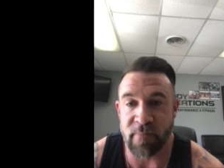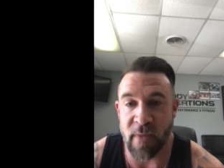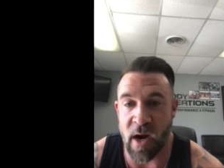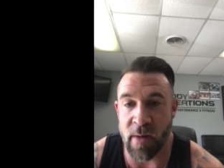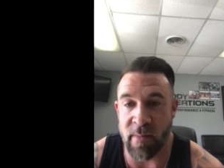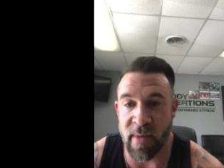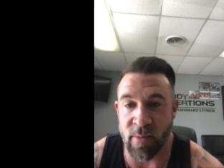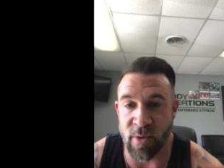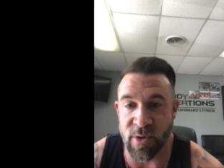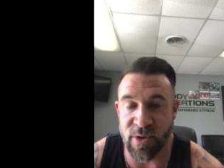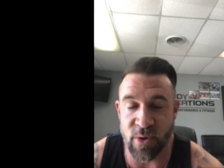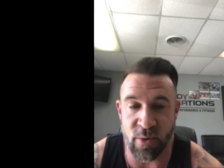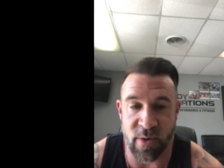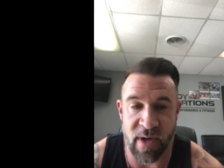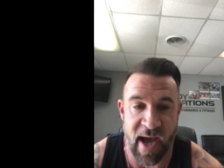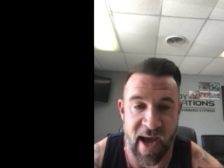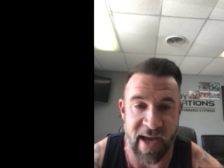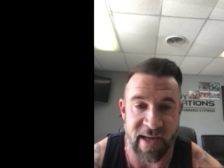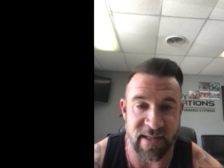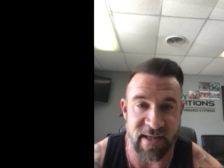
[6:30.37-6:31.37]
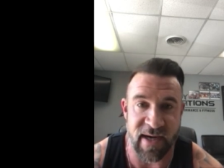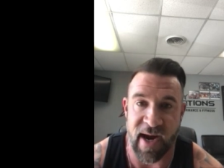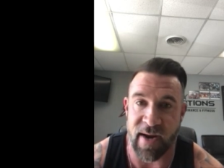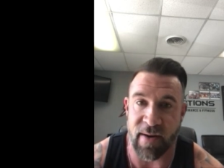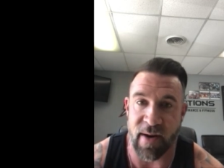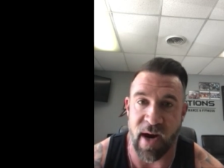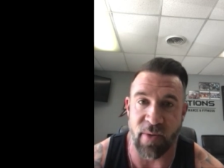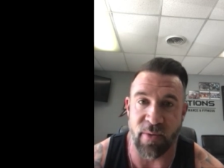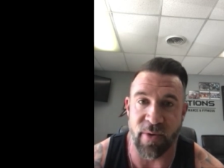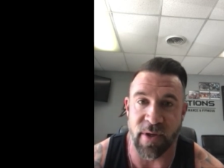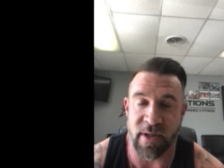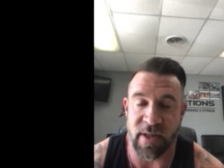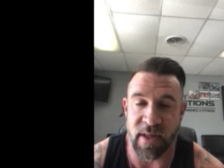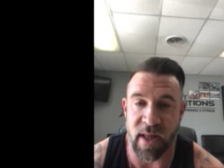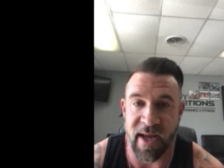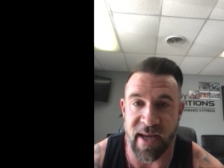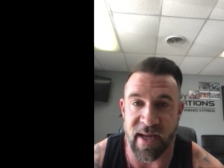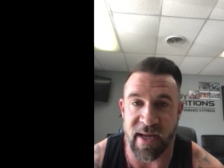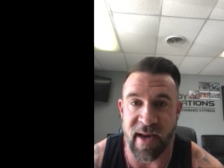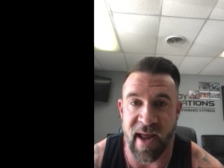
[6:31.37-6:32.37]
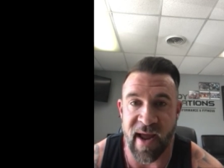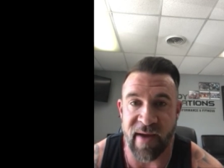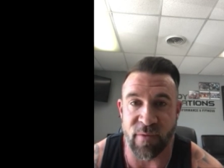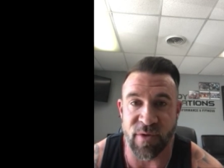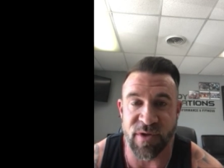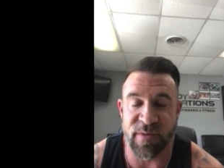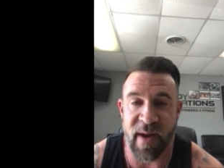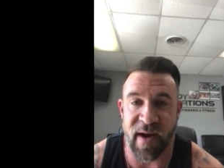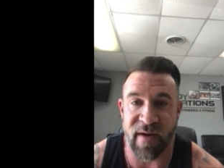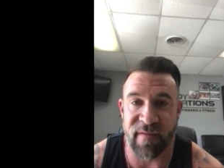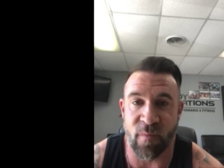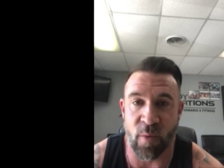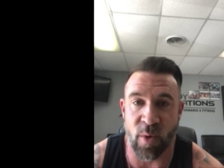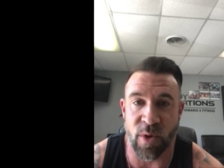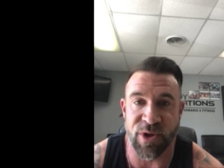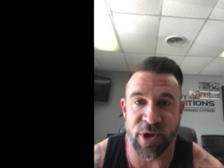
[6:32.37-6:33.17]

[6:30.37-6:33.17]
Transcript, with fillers: I remember 2 guys that I really like and have respect for,